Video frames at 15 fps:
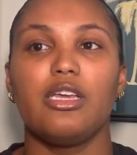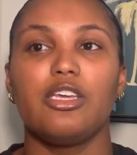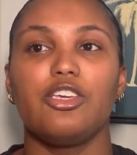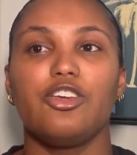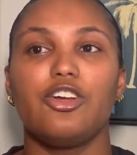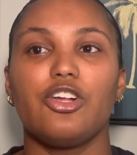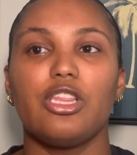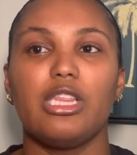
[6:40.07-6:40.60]

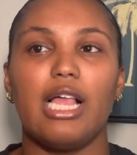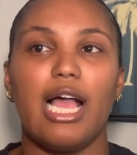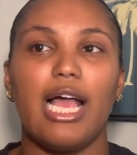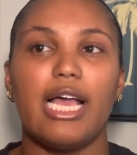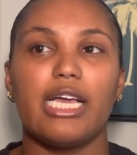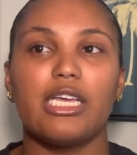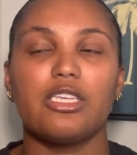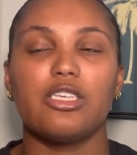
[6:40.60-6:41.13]
your
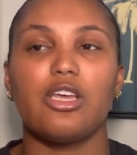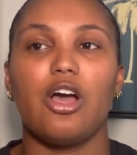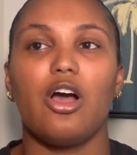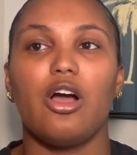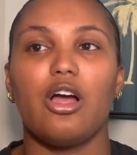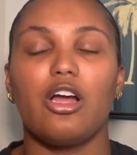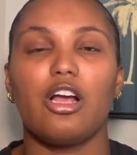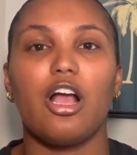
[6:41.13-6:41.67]
legs
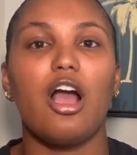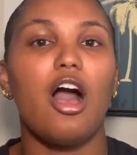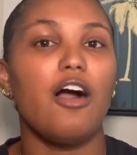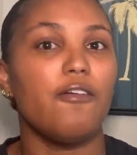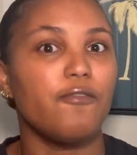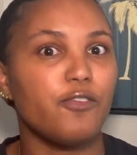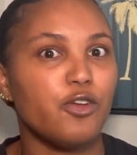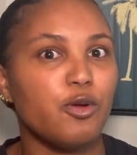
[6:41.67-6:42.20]
are
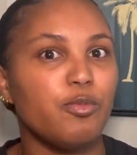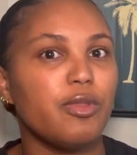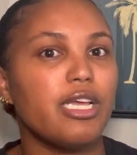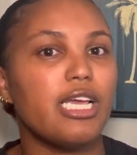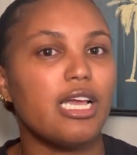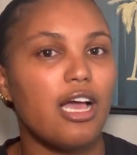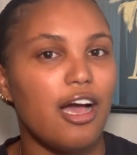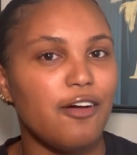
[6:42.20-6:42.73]

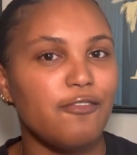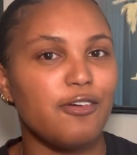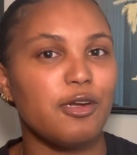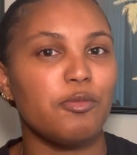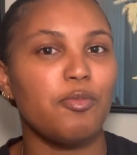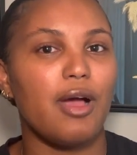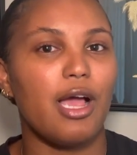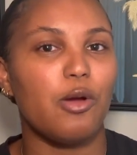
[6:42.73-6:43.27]
comfortably
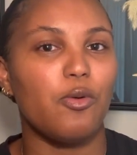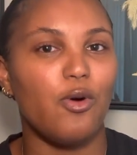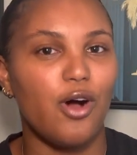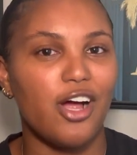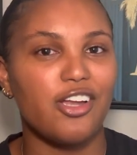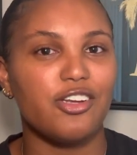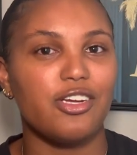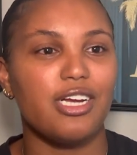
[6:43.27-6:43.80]
covered by
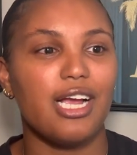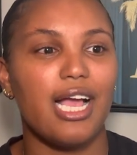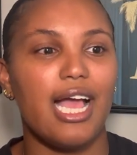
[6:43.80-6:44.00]
water,